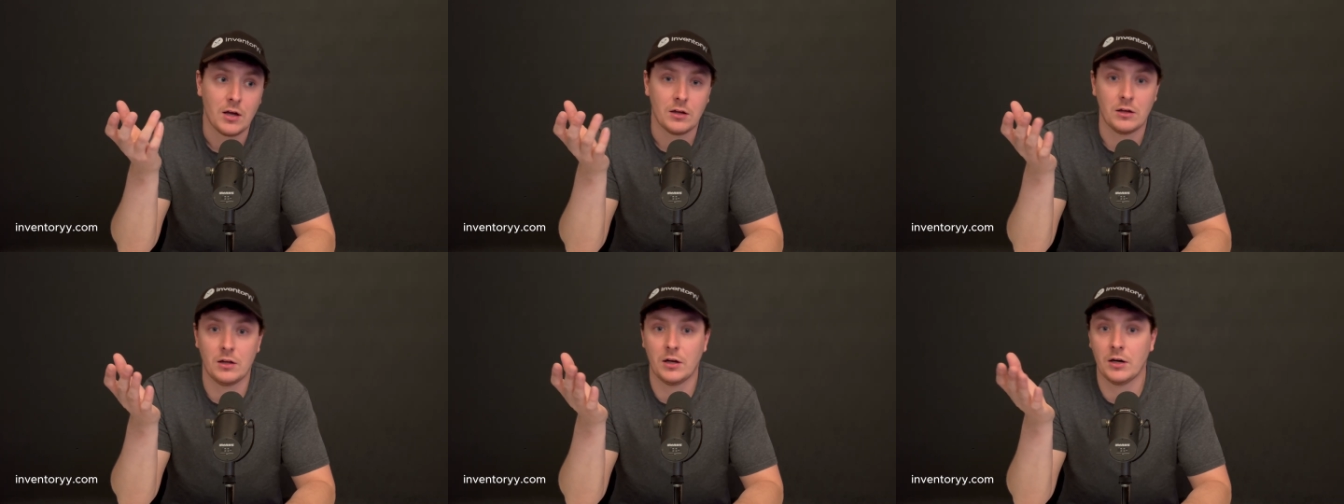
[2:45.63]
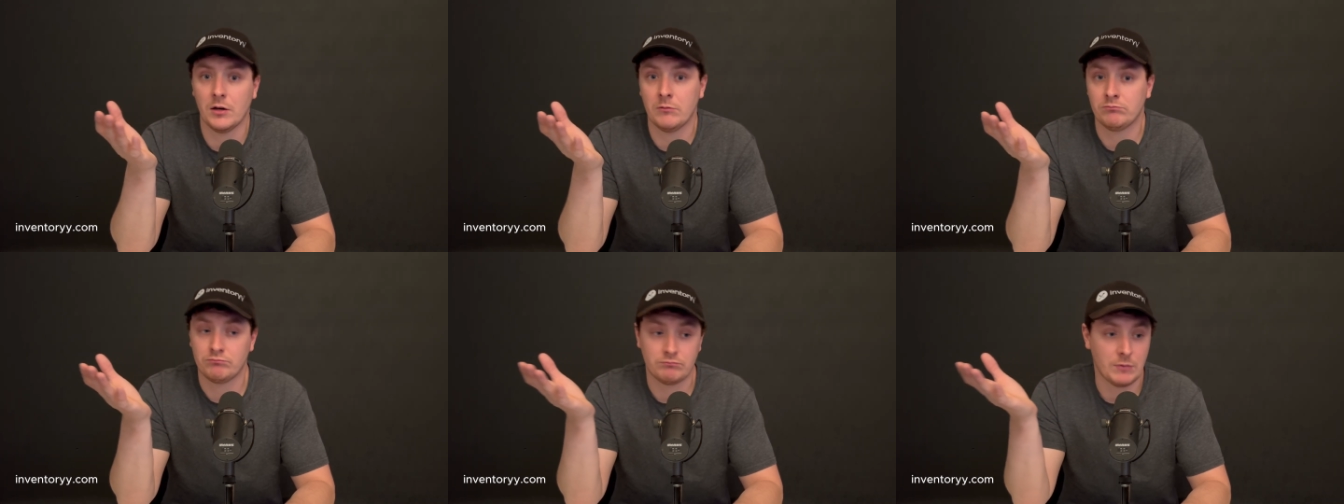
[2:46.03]
You
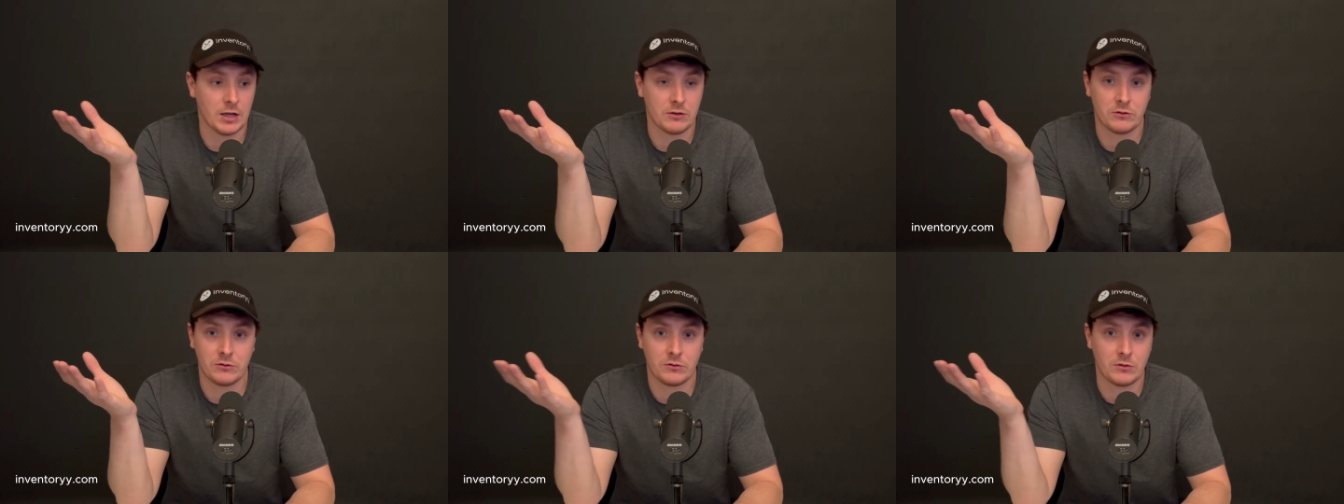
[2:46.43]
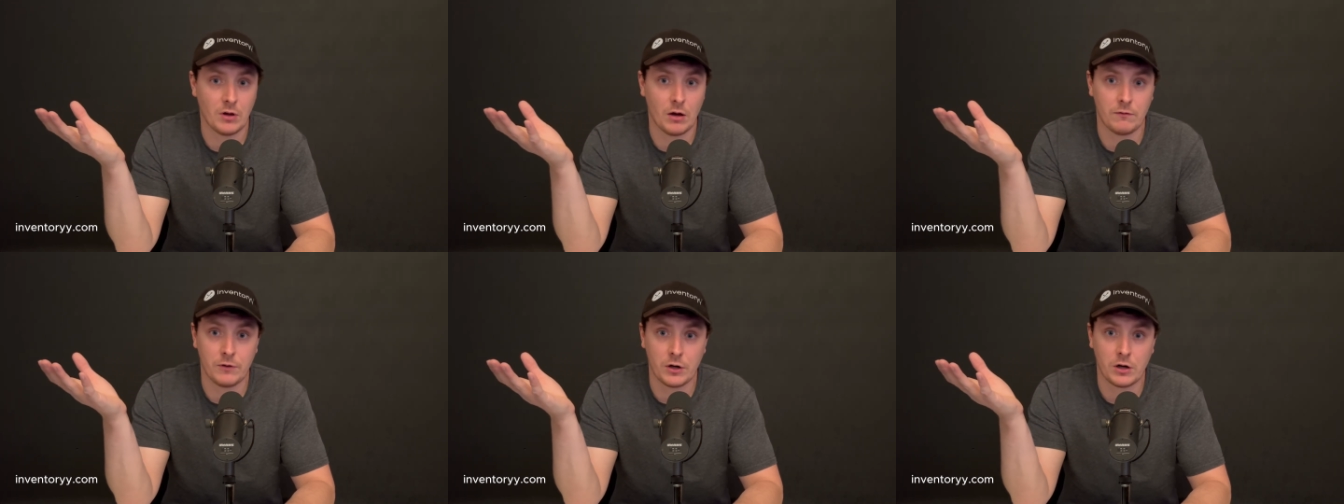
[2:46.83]
know, that's
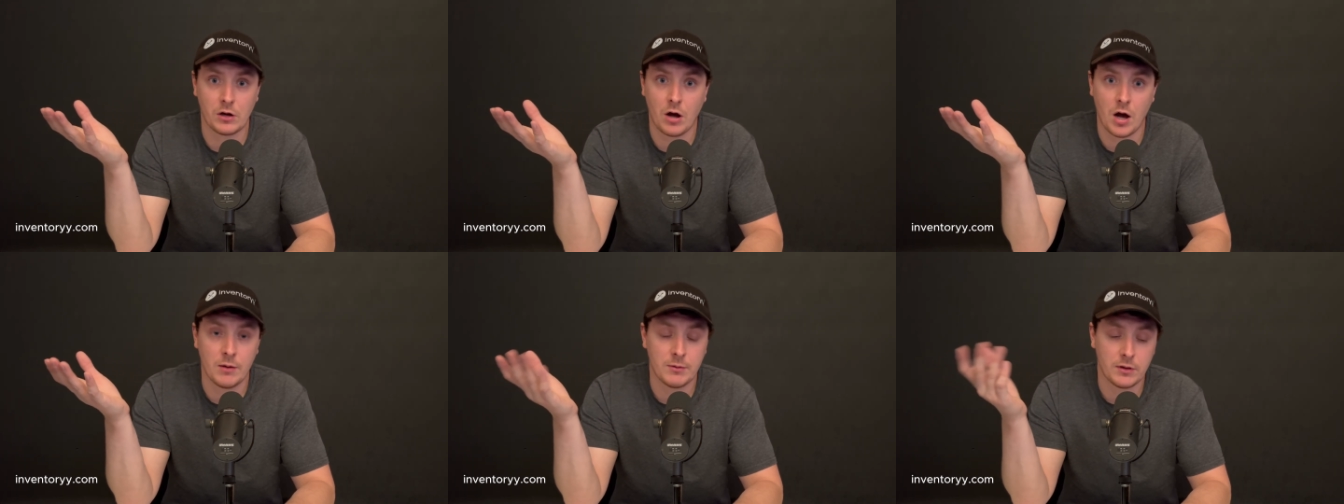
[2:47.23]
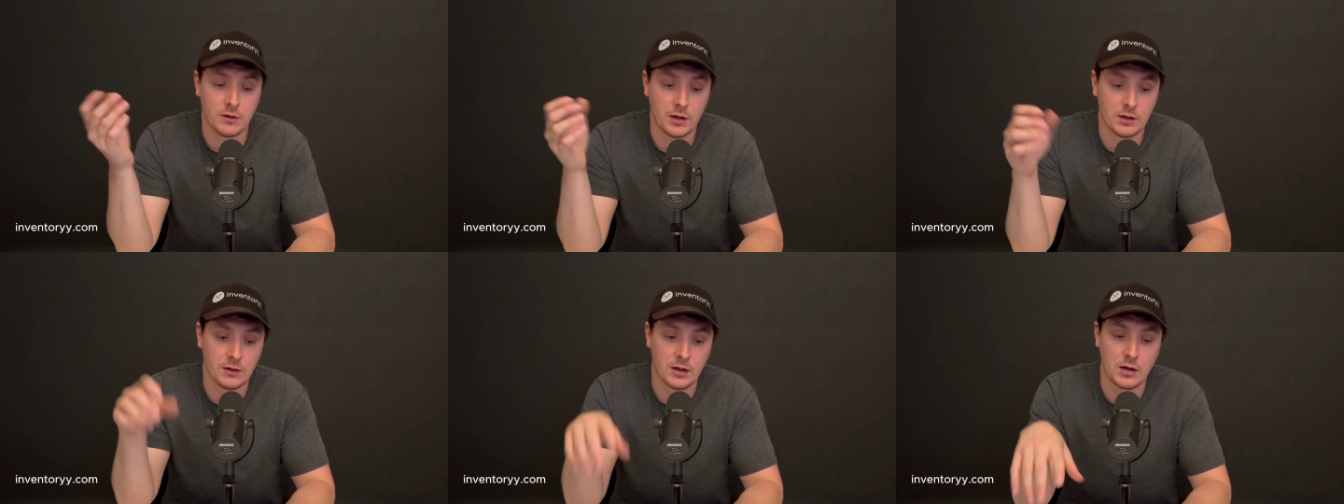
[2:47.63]
a very common
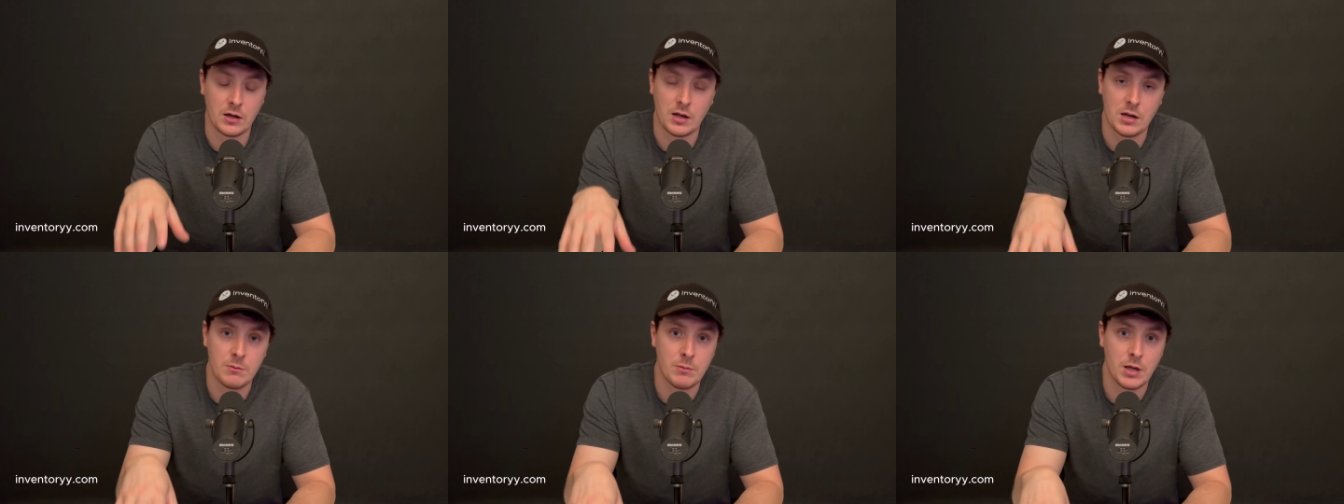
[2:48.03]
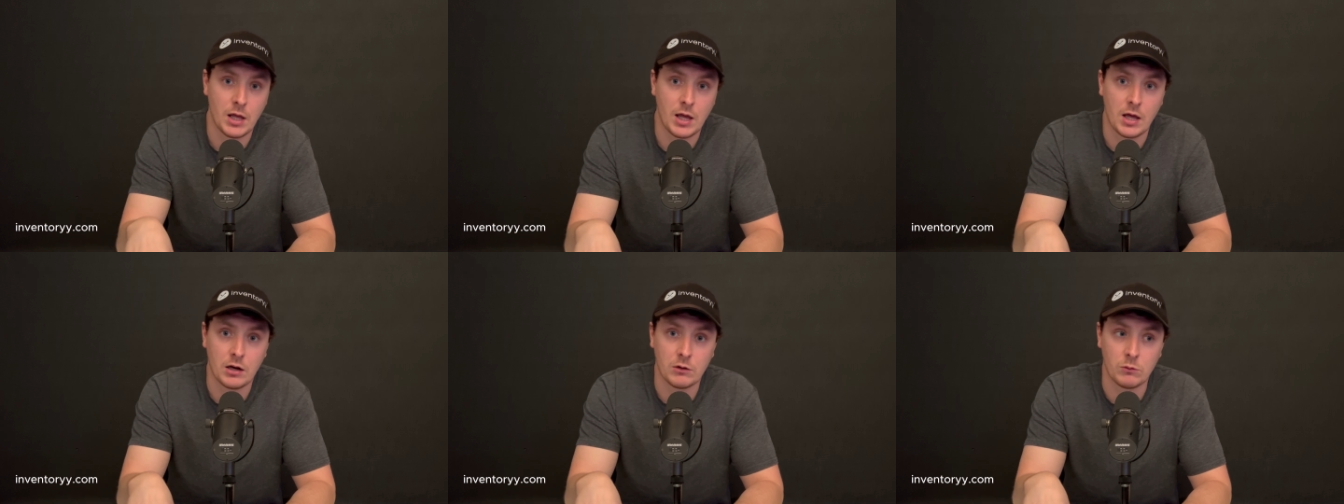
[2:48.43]
thing that any
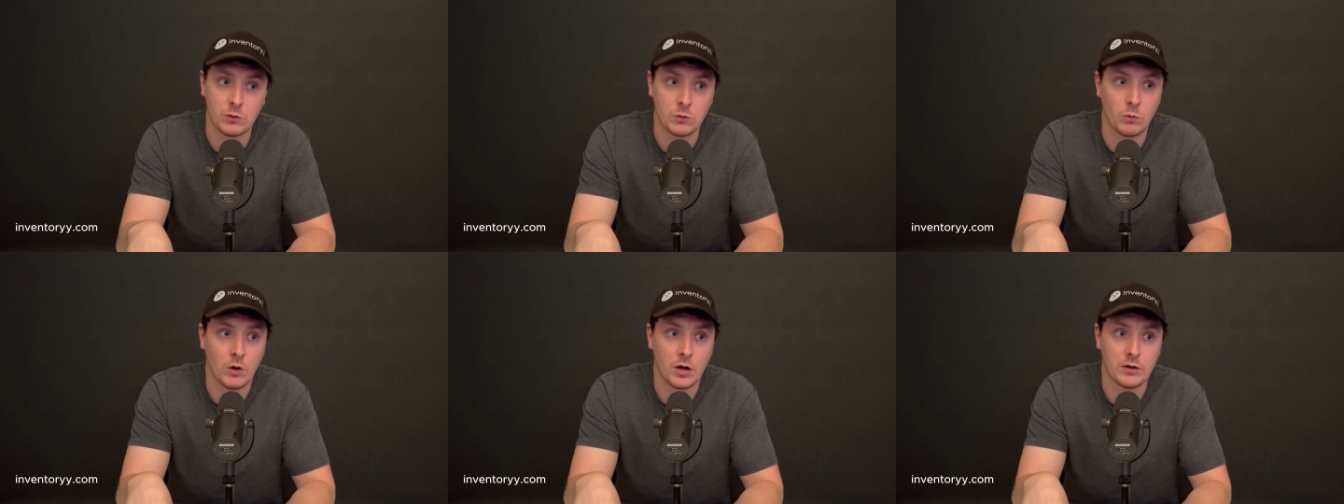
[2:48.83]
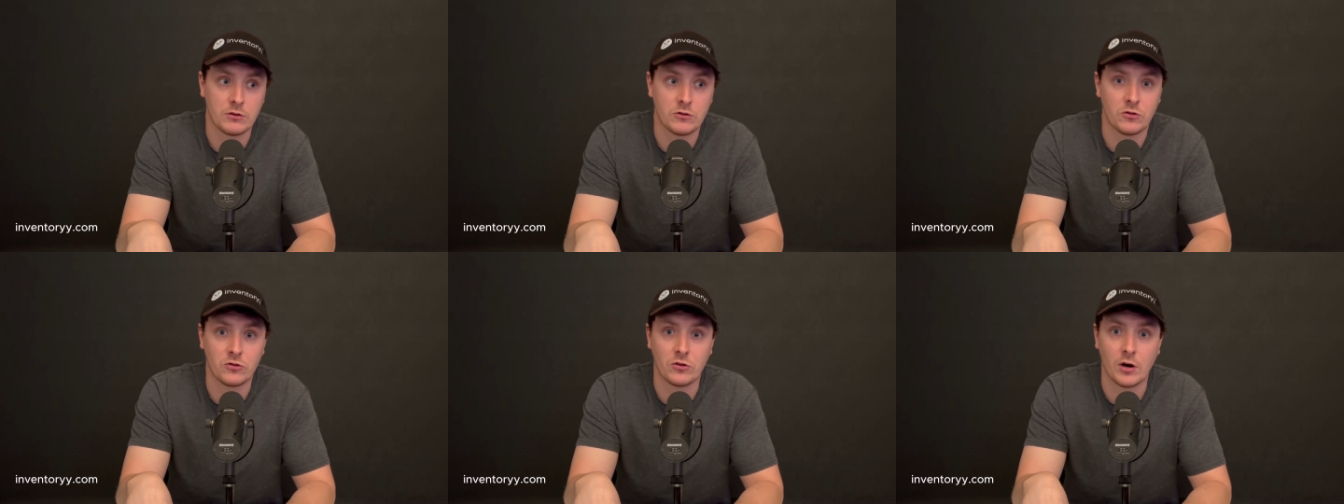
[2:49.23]
beginner would want
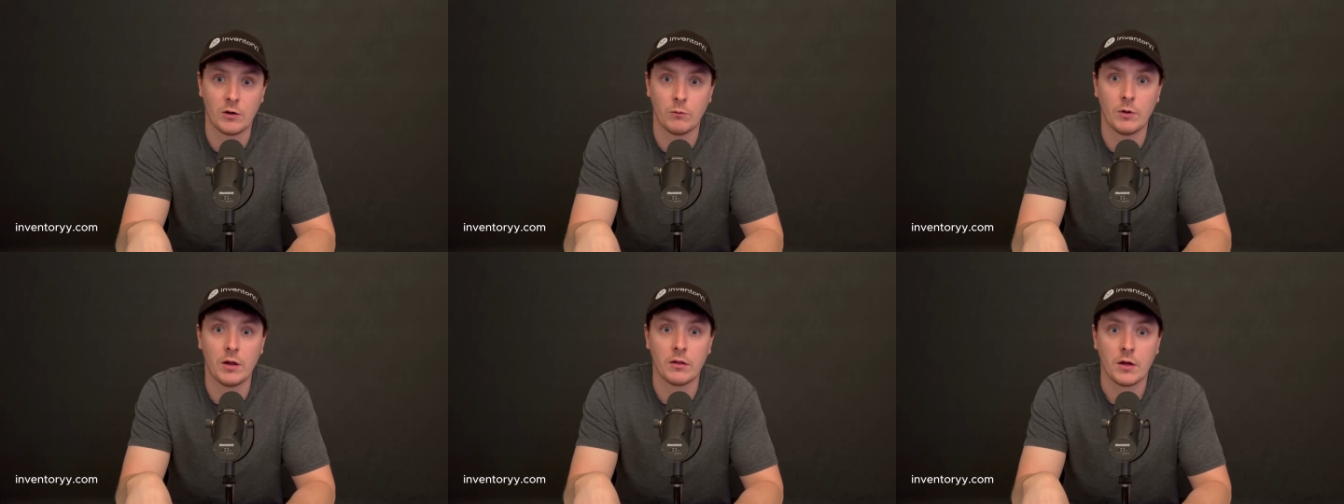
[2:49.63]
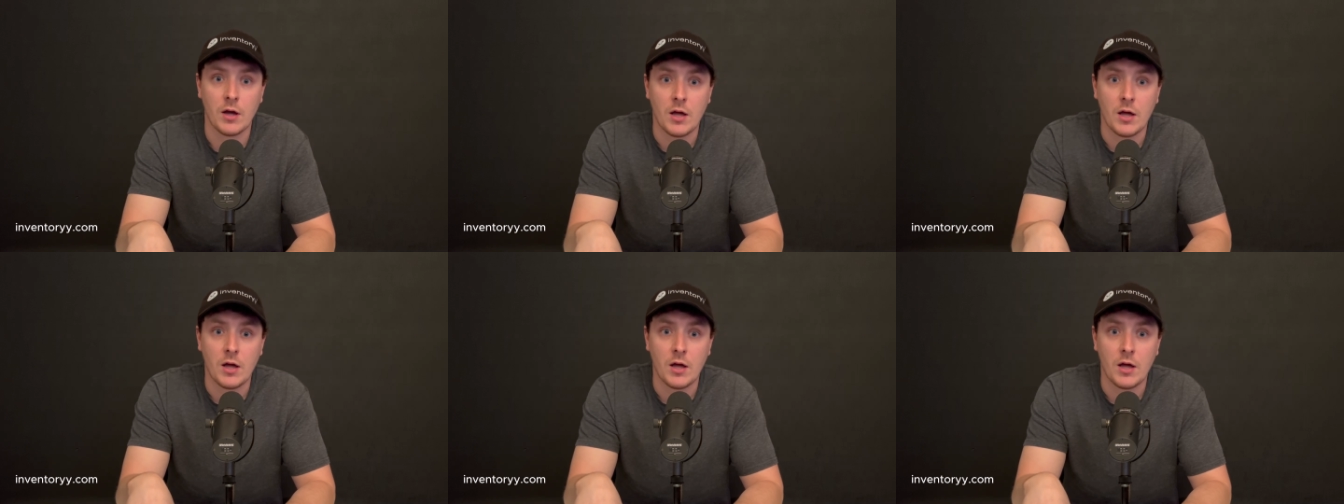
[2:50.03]
to start with.